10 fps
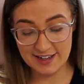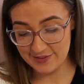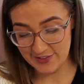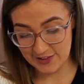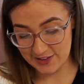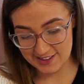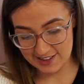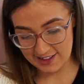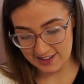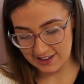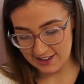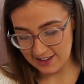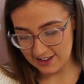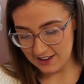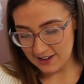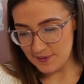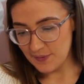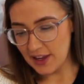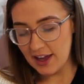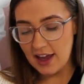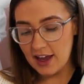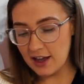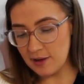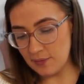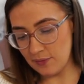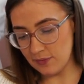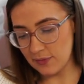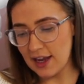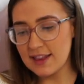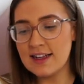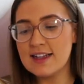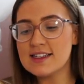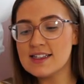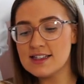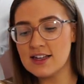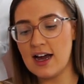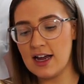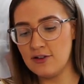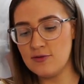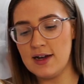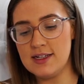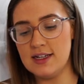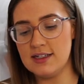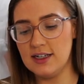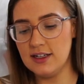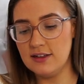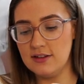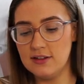believe it, honestly. Um, and then this is the I Love My Daddy.